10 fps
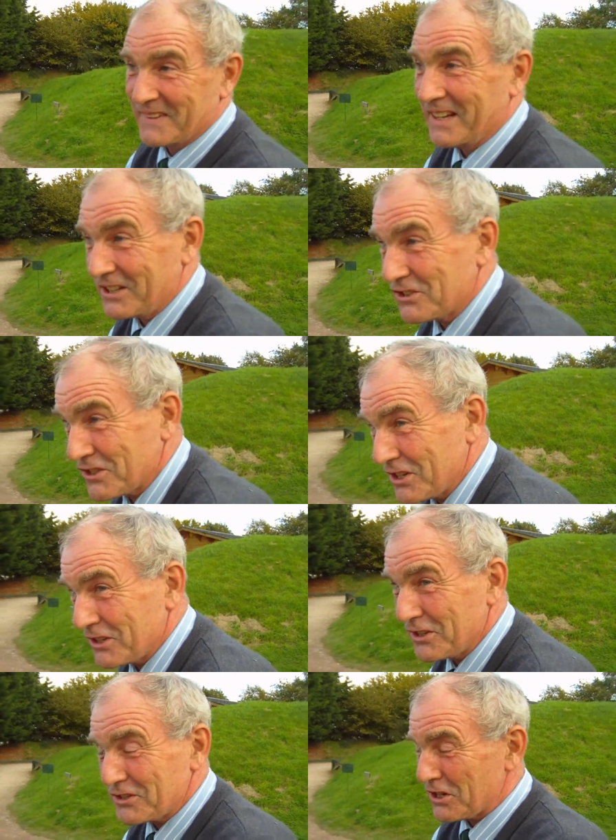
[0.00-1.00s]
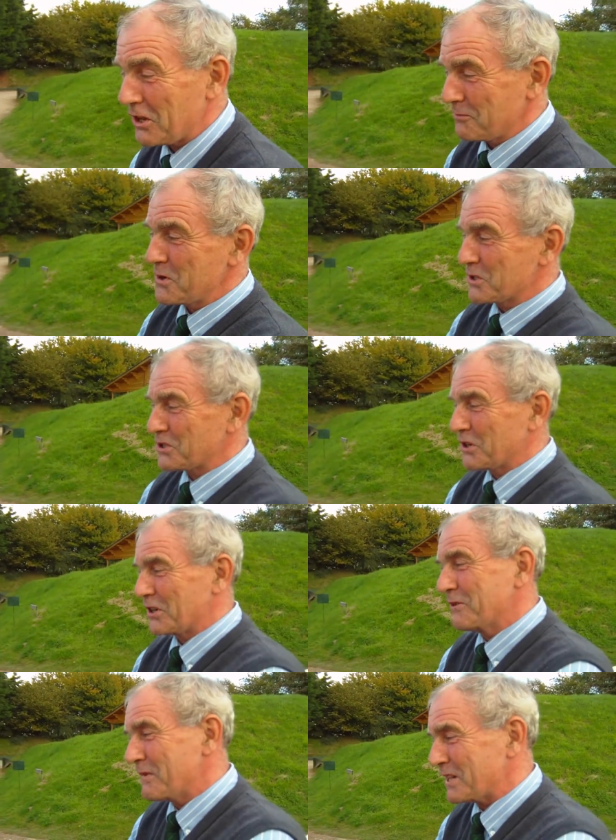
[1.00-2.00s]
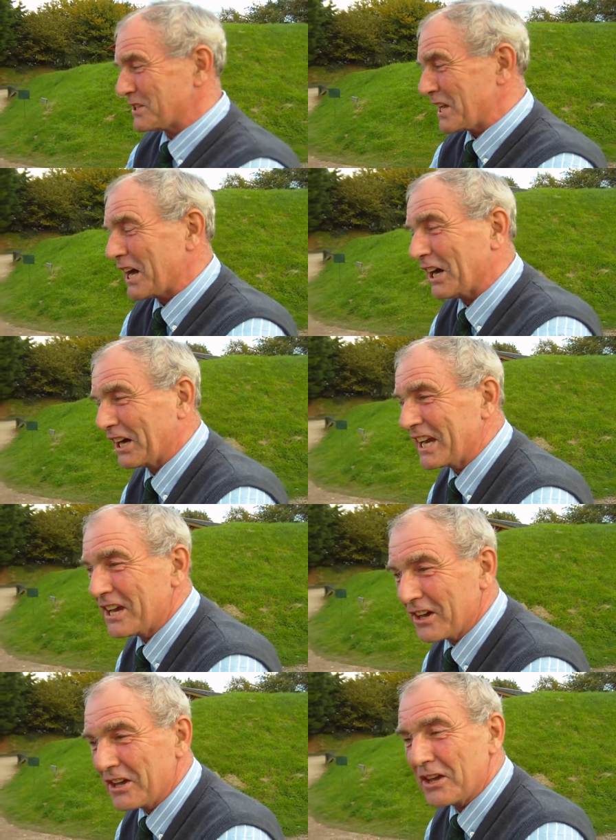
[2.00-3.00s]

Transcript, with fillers: It's, uh, there's a lot more to it than meets the eye. Uh, right.